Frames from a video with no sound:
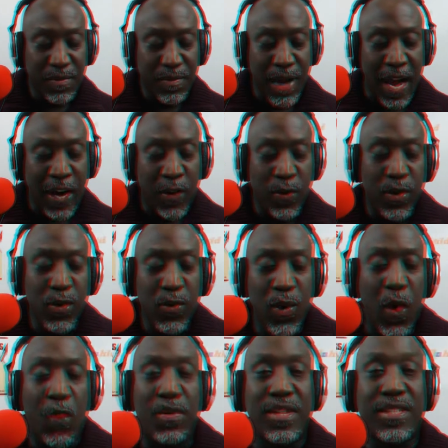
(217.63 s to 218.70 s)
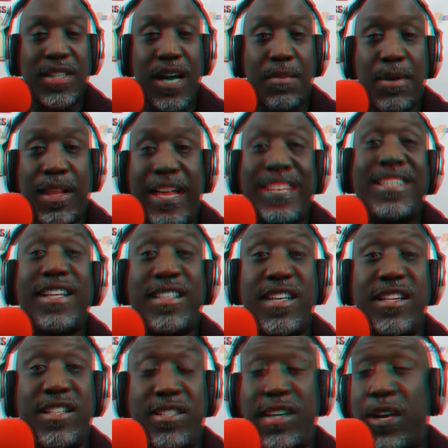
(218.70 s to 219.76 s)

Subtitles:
I grew over the summer like 6 inches.